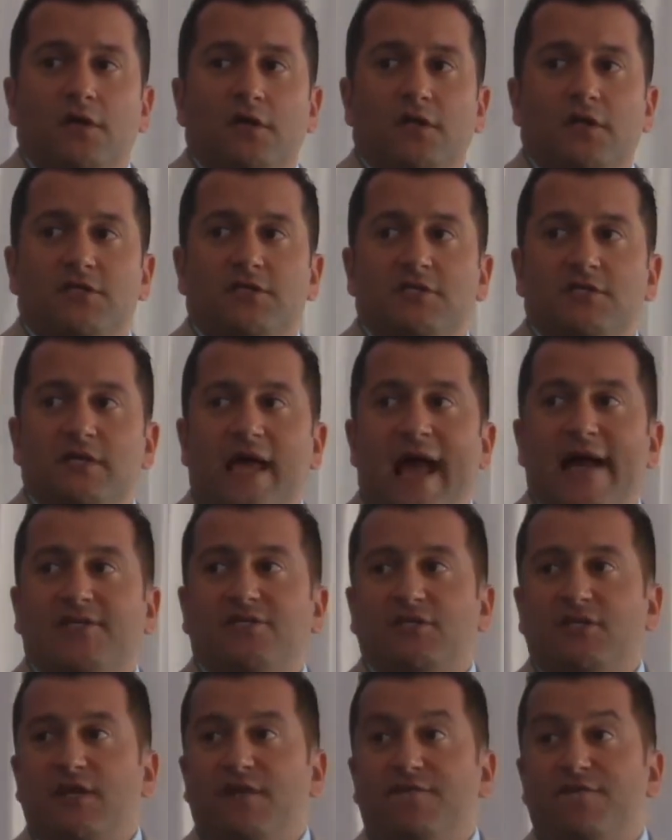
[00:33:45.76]
This is
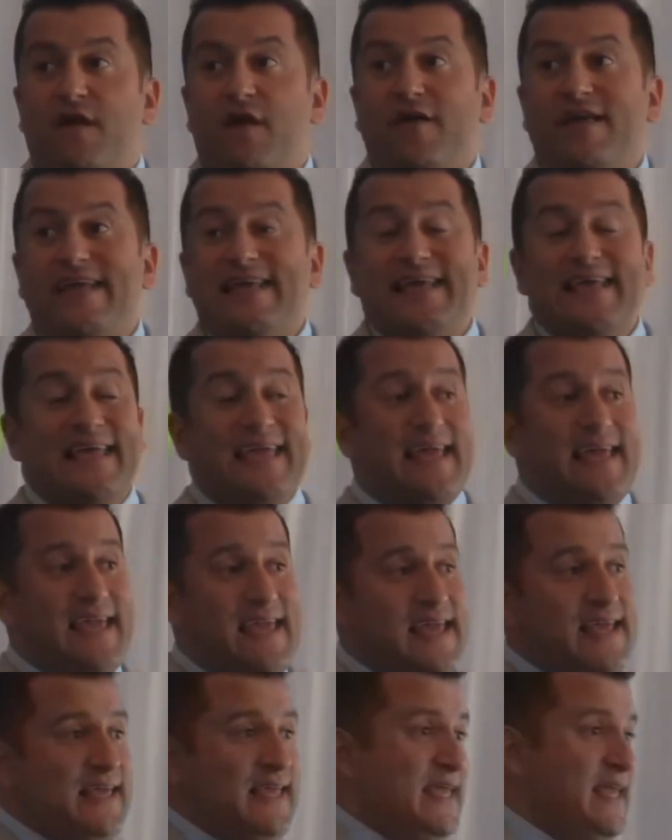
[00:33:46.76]
actually a very
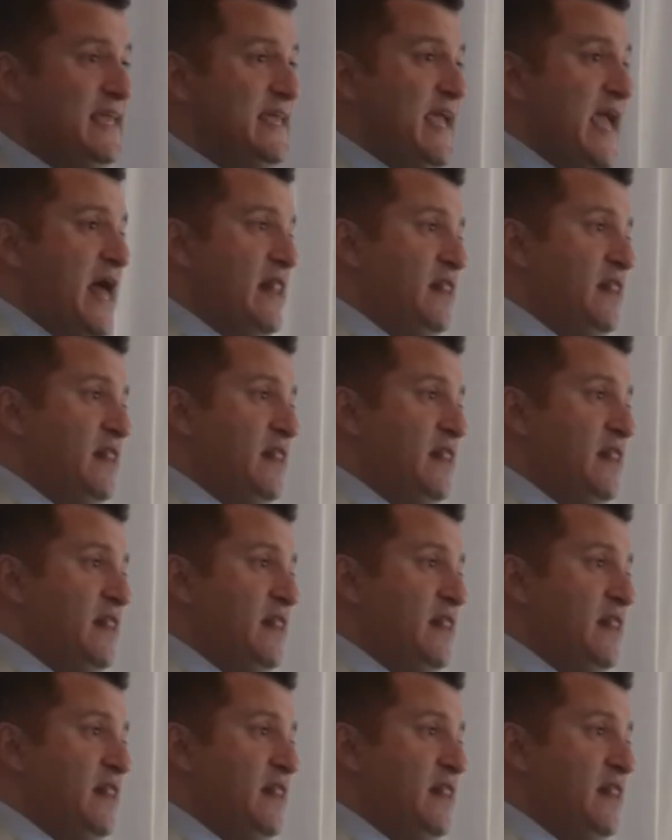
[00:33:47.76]
key